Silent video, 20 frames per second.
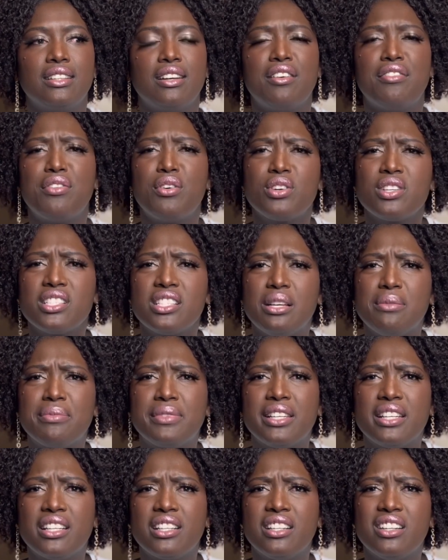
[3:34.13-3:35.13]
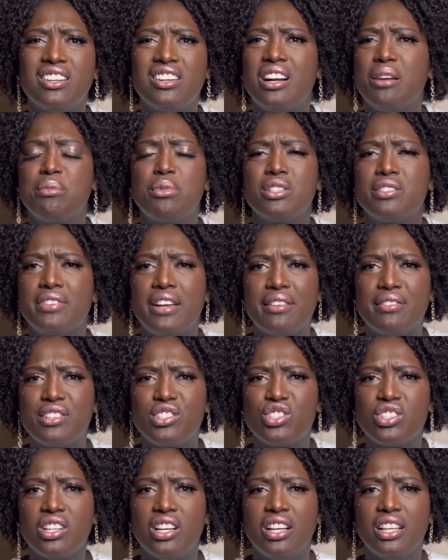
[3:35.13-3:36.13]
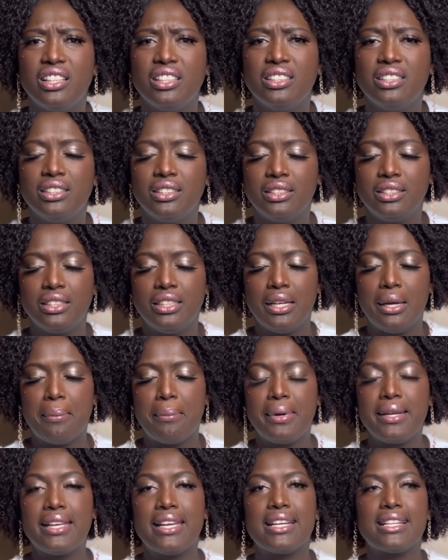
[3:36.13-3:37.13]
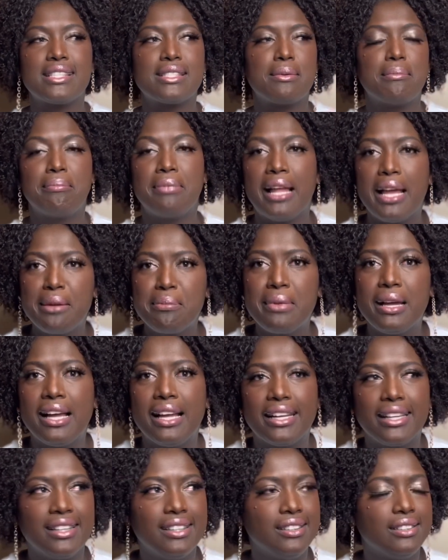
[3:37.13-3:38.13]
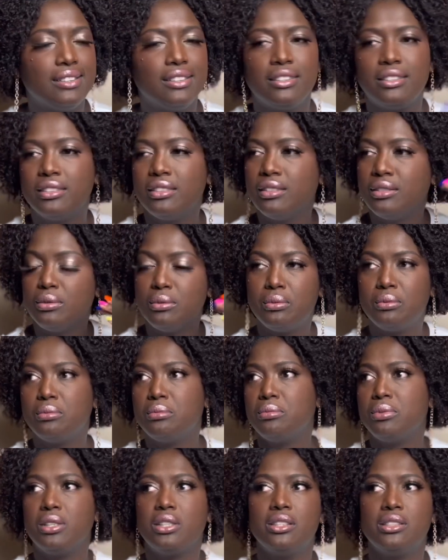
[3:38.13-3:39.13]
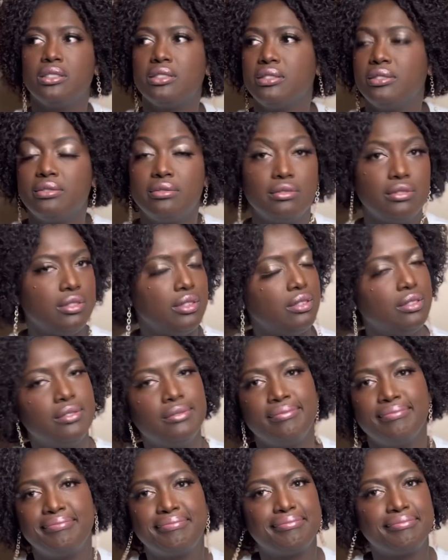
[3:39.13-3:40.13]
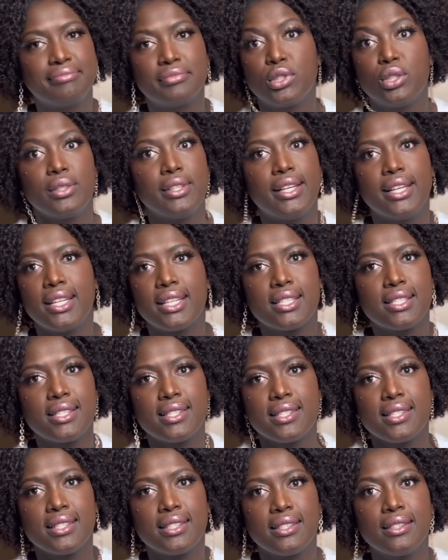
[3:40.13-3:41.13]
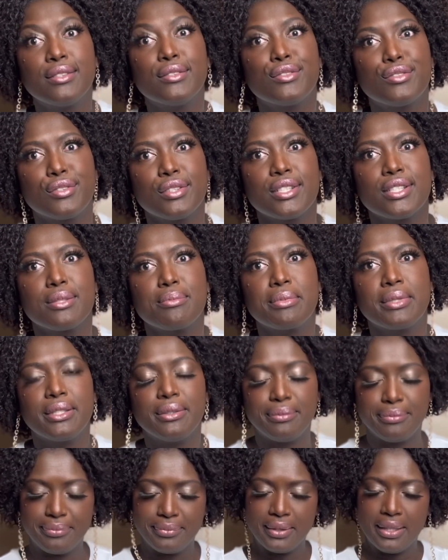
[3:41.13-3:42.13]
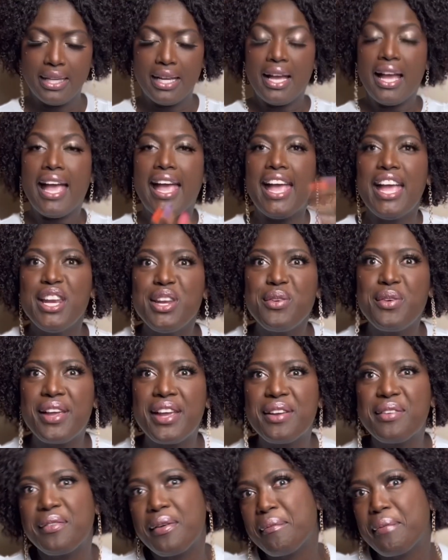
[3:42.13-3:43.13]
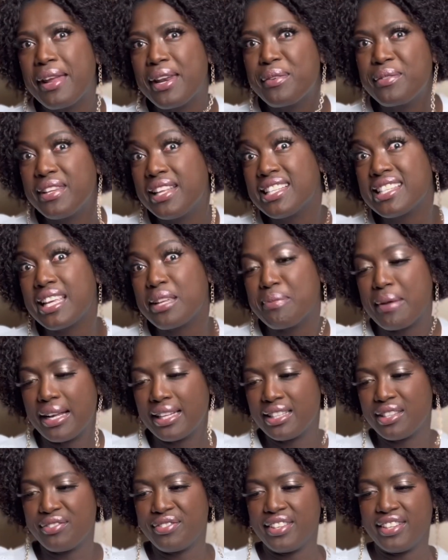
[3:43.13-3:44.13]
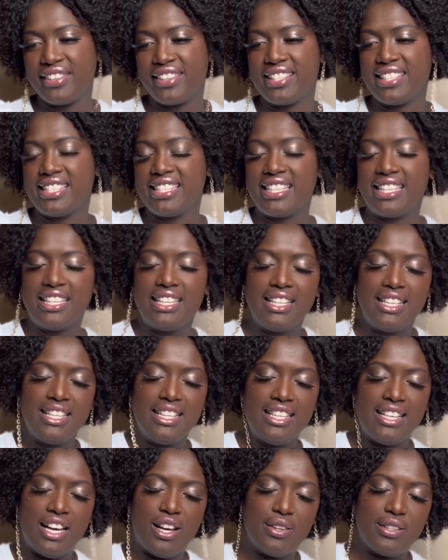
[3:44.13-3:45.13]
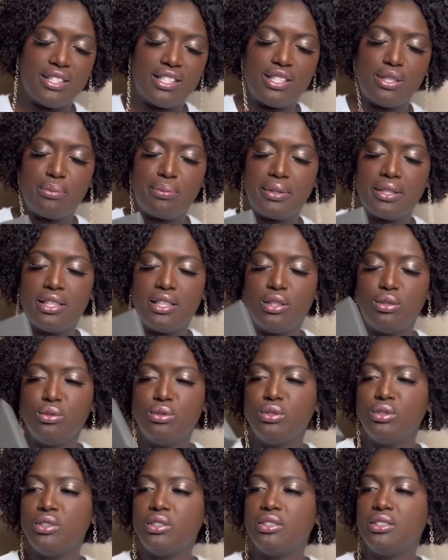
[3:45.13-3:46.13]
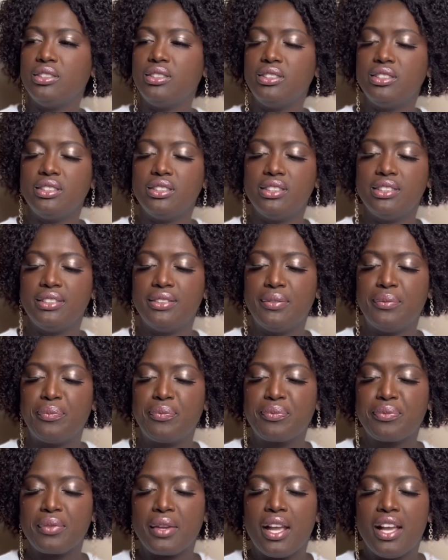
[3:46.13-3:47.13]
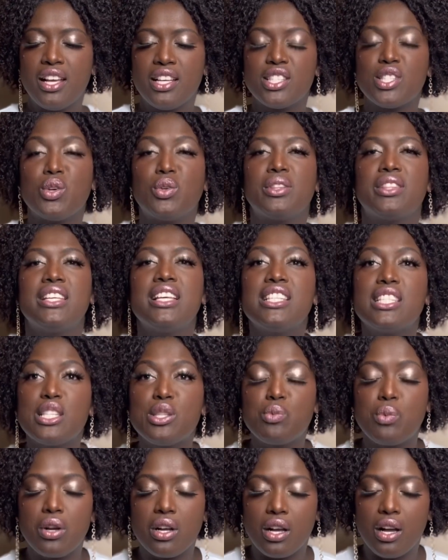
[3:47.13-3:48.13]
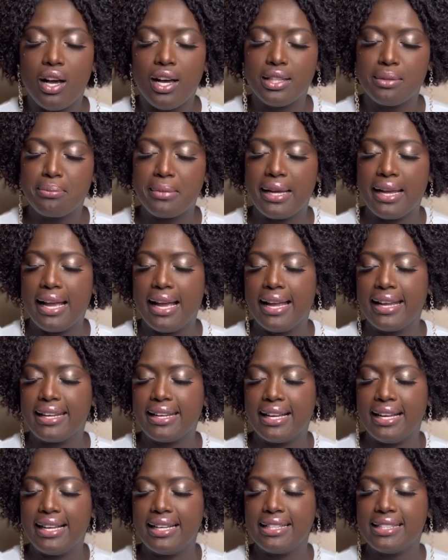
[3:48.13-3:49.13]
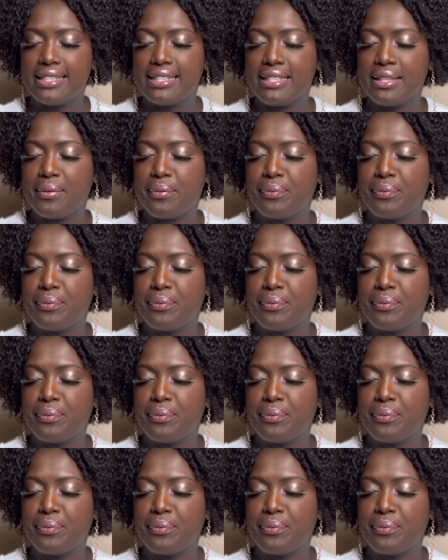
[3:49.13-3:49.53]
four something, or almost $500. But yes, blind buy. What is... Don't ask. Trust me. Anyway, let's get back to the fragrance. How does this open? Ooh. So this is what caught my eye, guys.